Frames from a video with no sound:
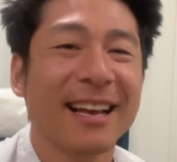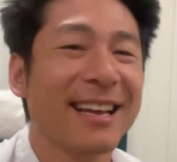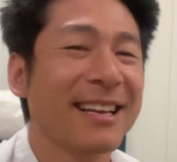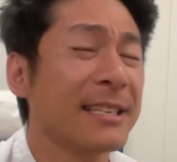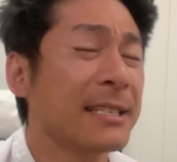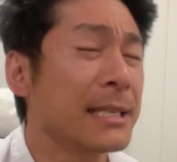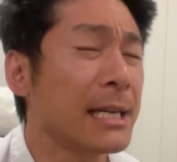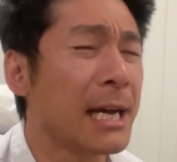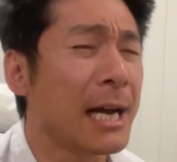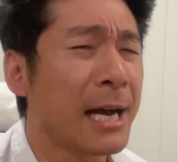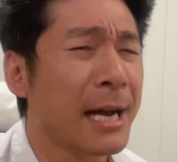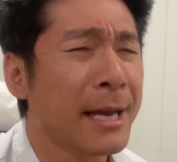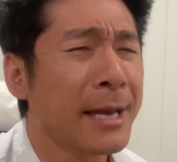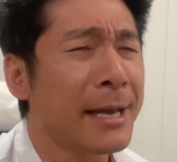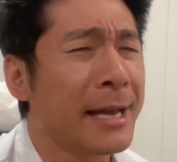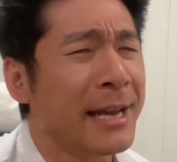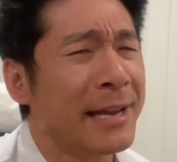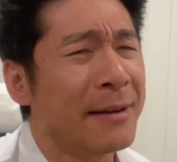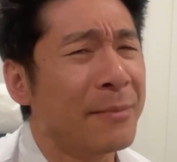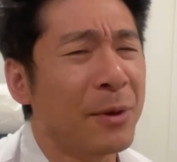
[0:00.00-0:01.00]
and
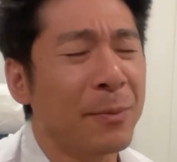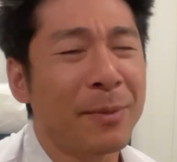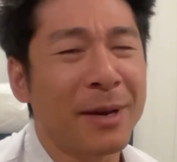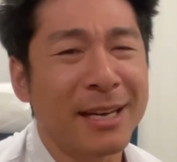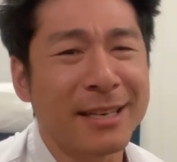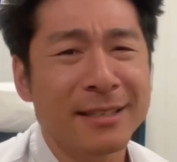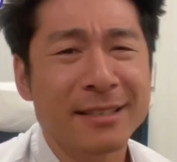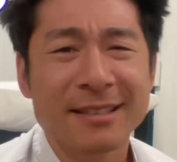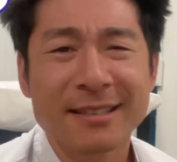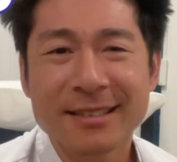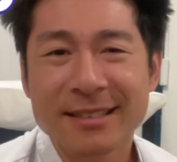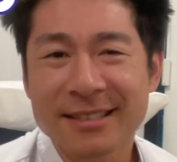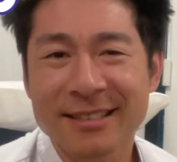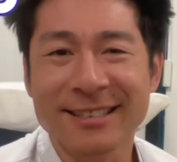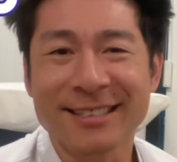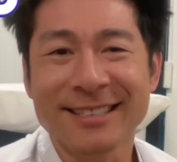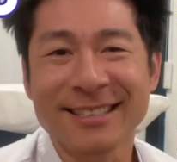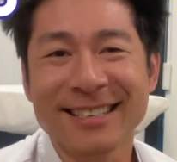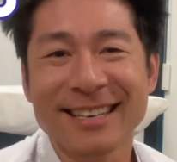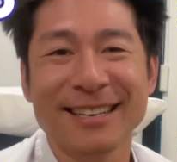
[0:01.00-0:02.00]
I am a Pisces
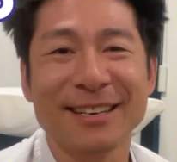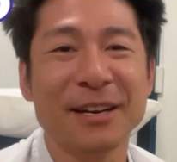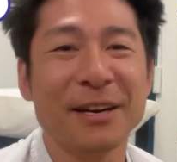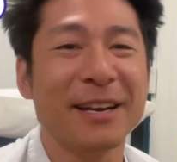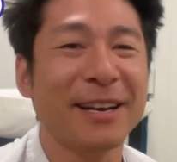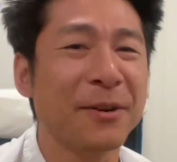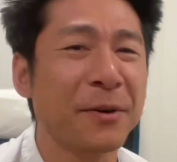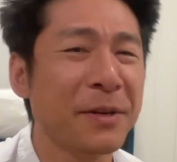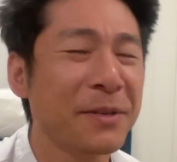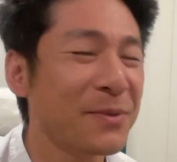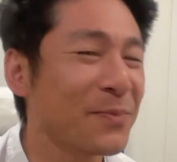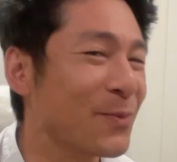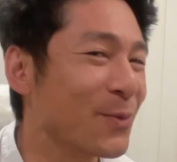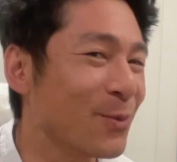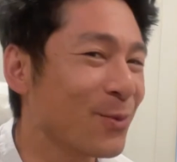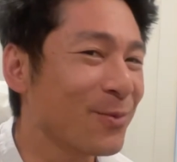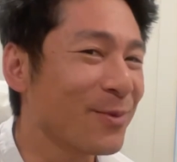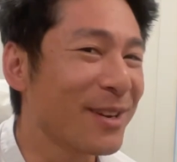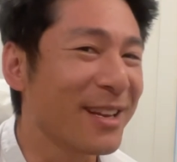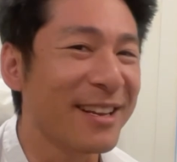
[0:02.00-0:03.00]
Sun and an Aries
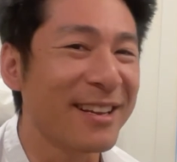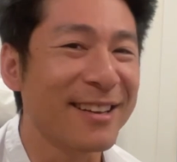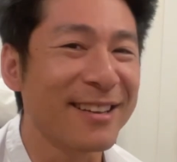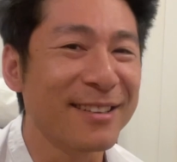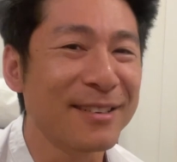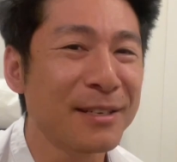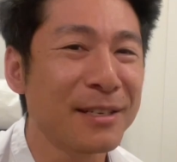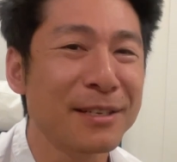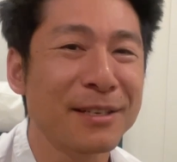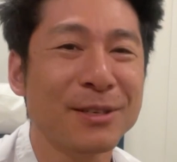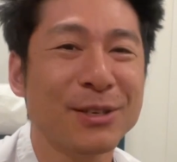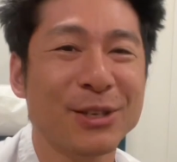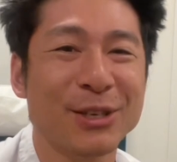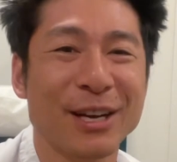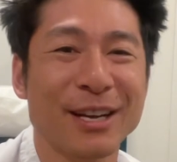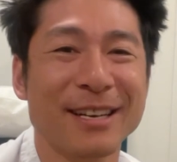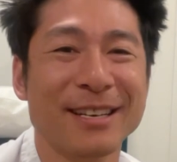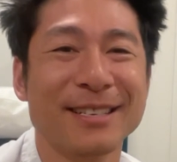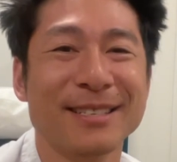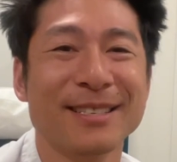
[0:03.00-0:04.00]
Moon and a
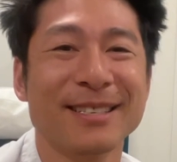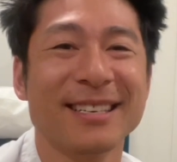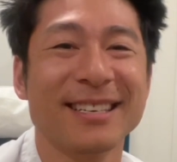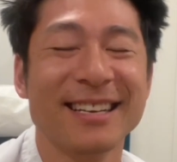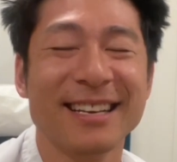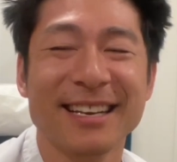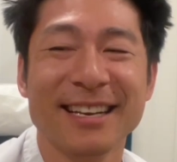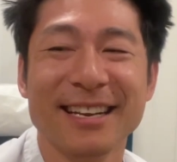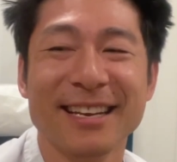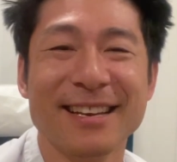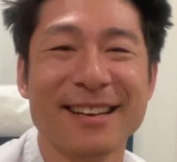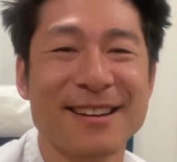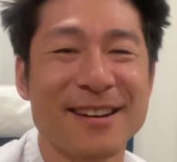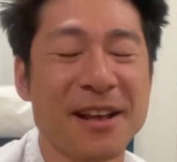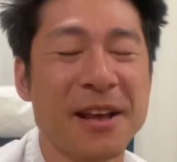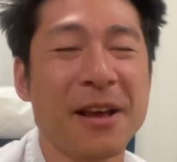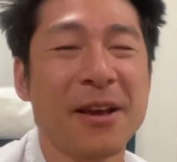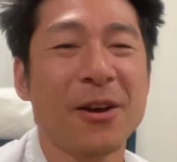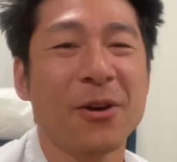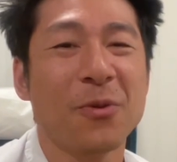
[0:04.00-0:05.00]
Chinese Canadian
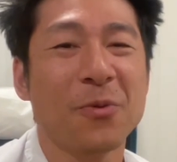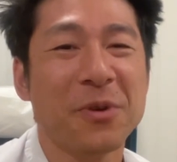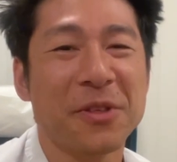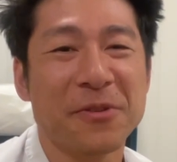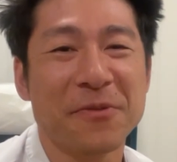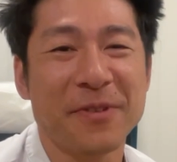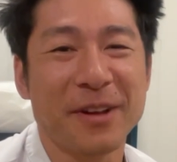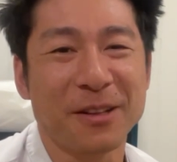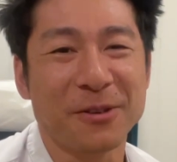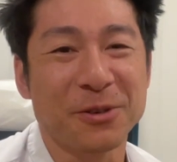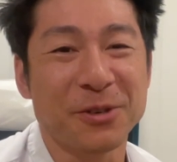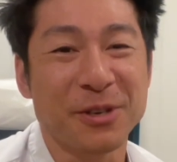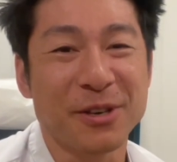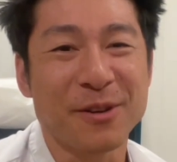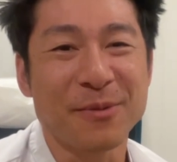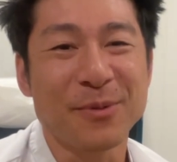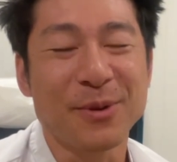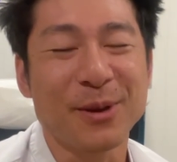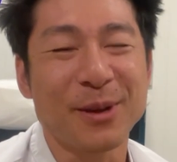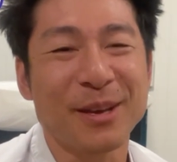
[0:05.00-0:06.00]
with a
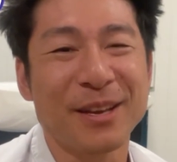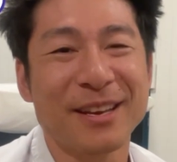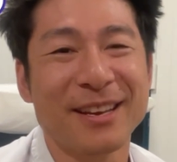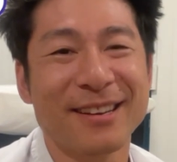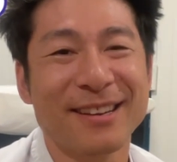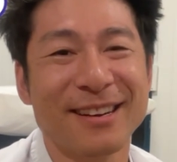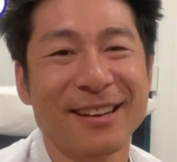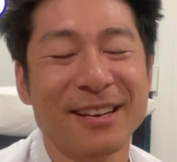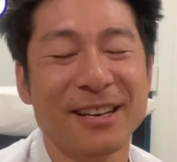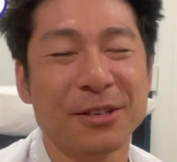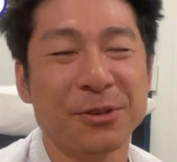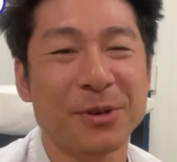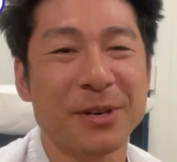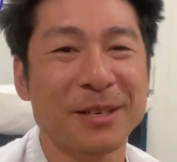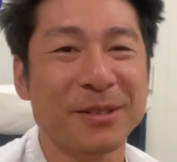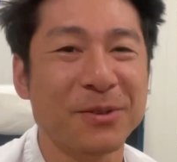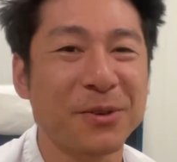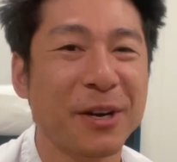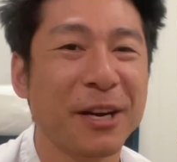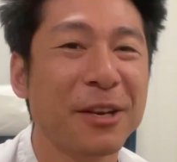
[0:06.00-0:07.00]
fellowship in
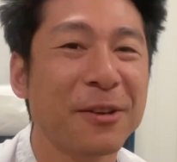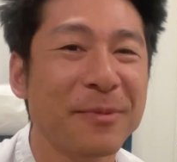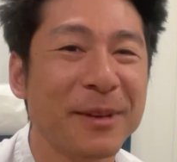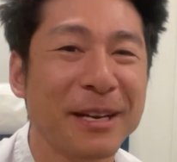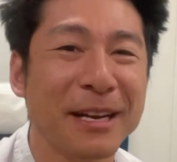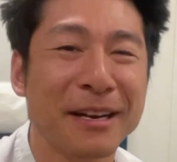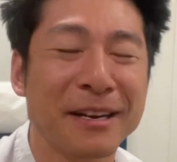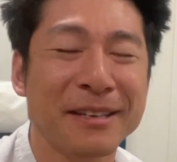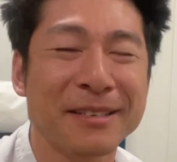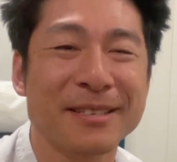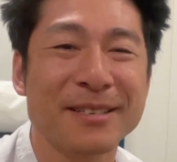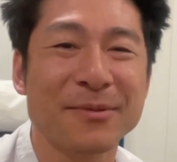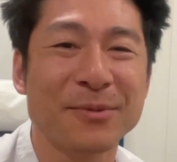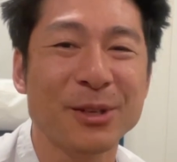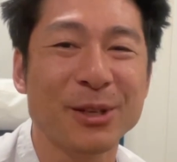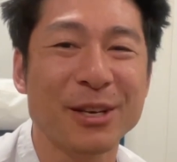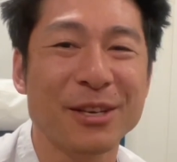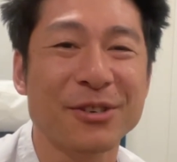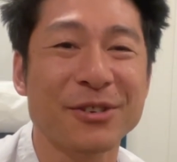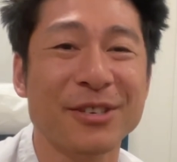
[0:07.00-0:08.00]
Transcranial magnetic
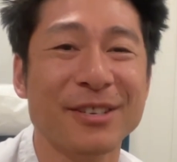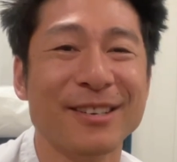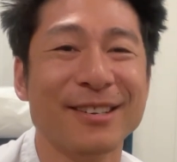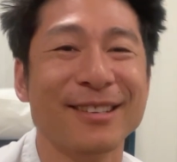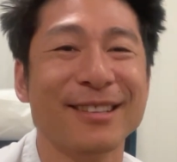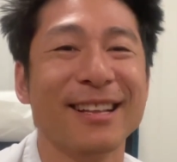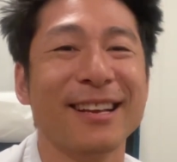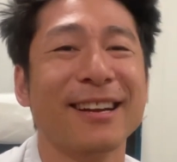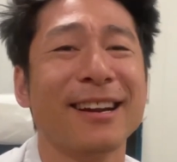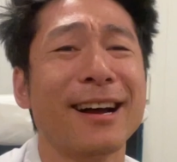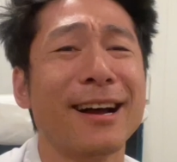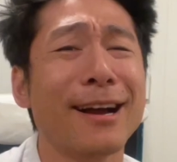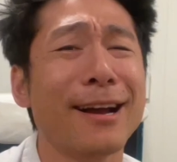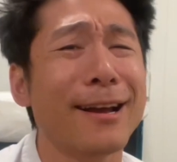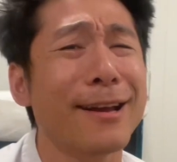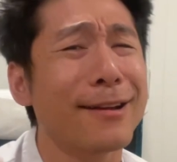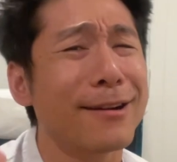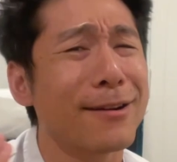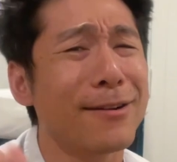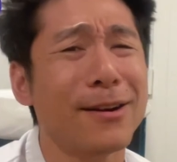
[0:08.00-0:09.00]
stimulation that I
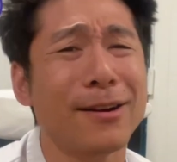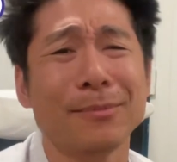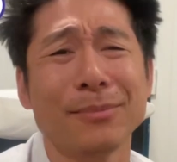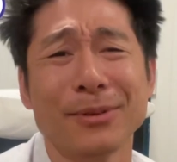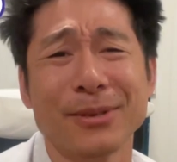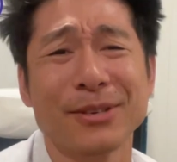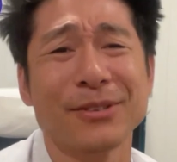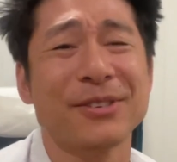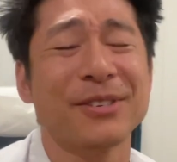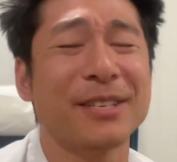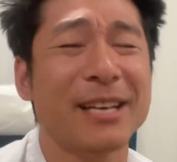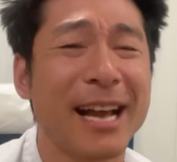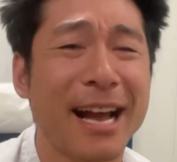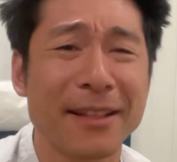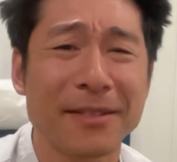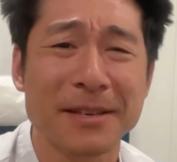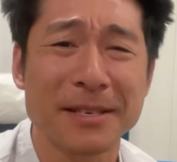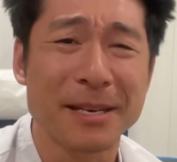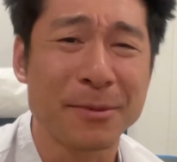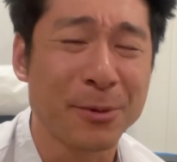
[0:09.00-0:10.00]
accomplished
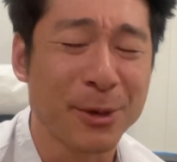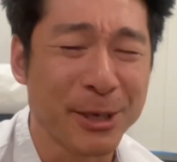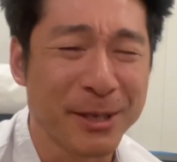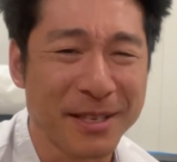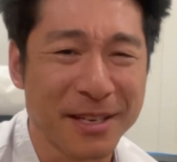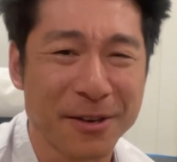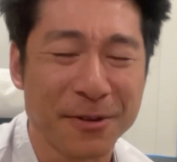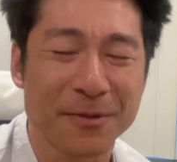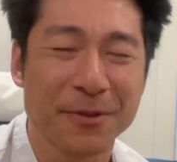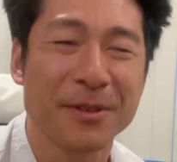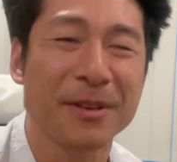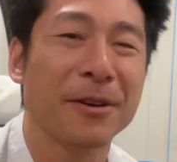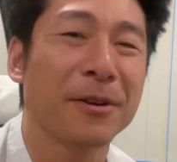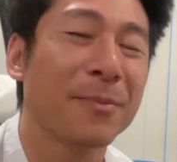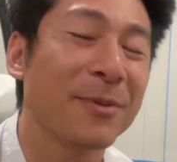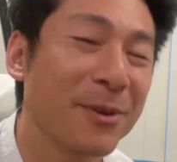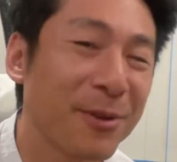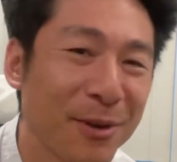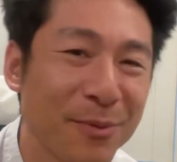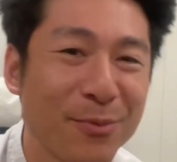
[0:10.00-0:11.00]
at the Temery Center for
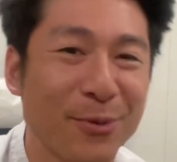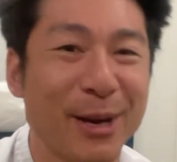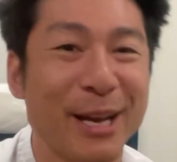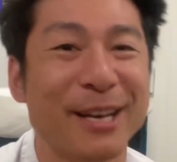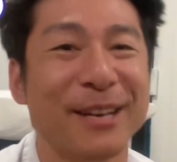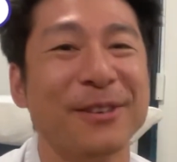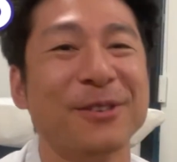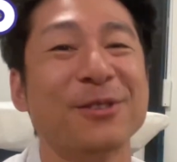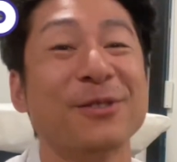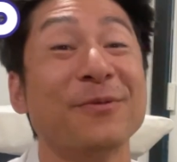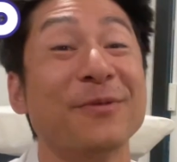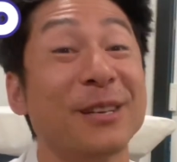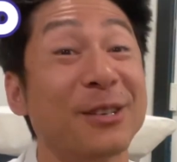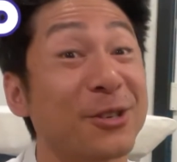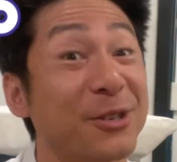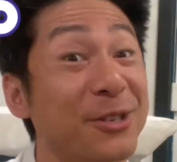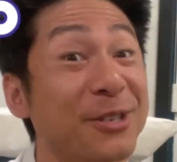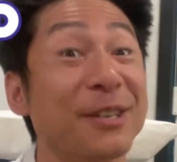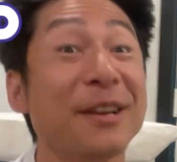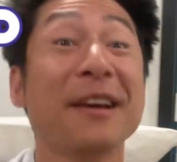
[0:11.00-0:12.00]
Therapeutic Brain
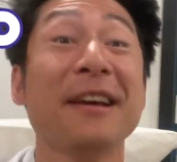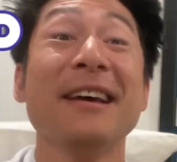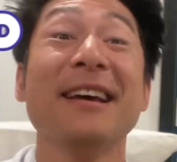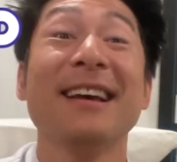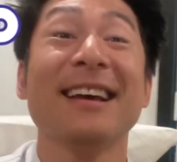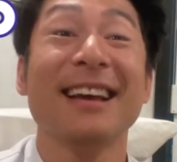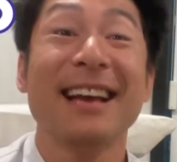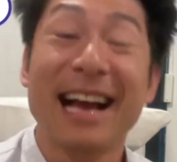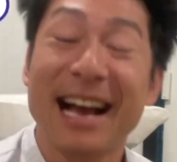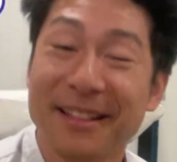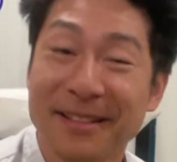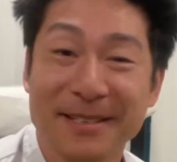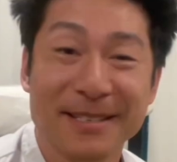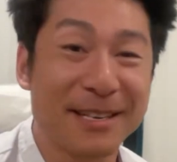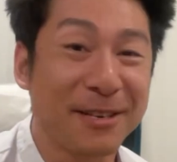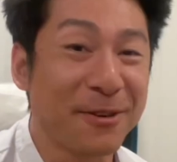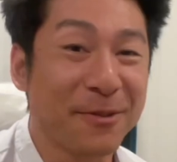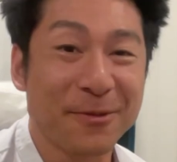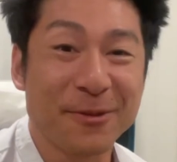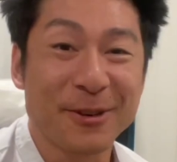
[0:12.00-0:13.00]
Intervention at the
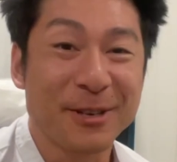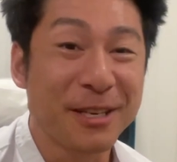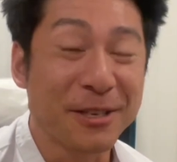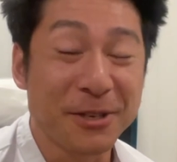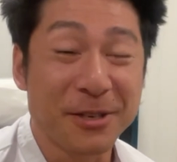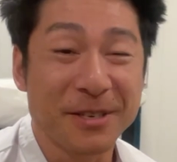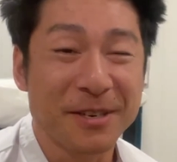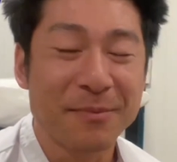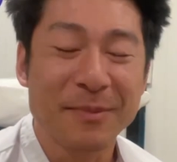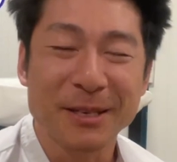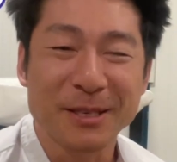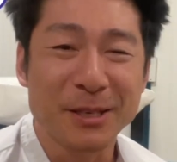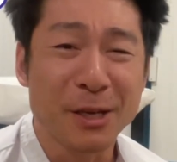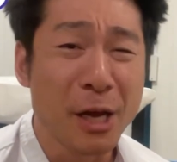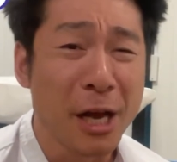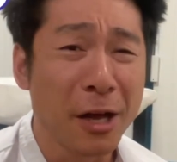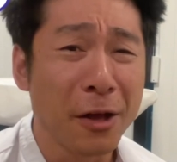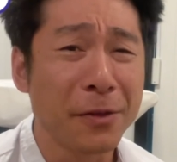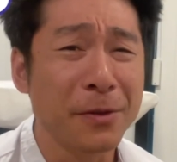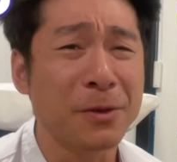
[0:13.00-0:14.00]
Center for Addiction and Mental
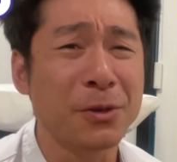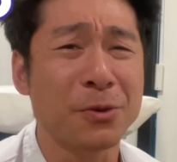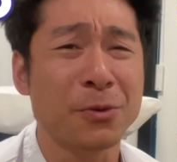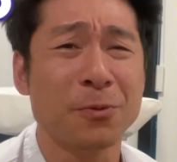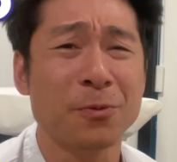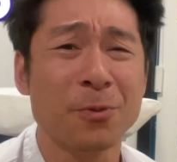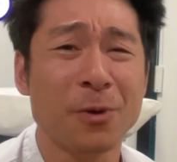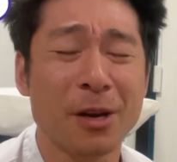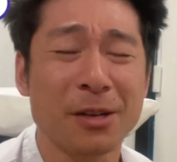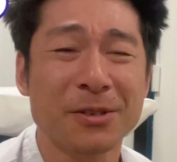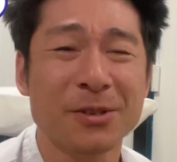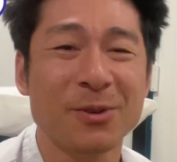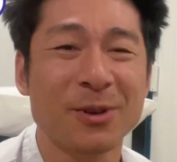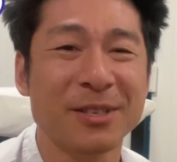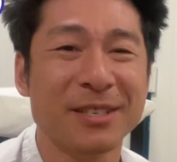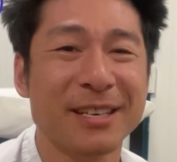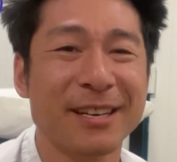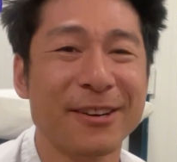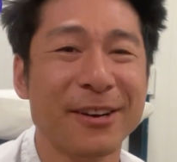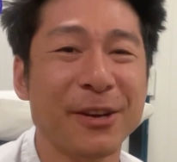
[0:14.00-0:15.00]
Health in Toronto,
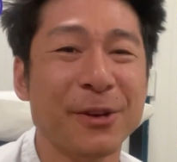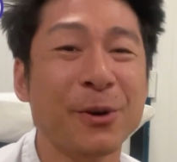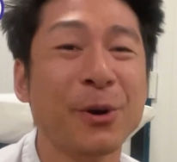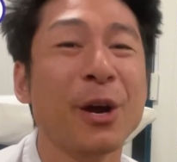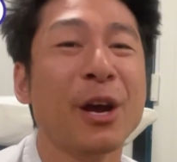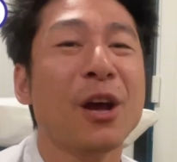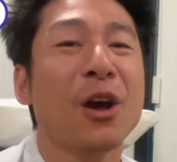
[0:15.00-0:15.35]
Ontario.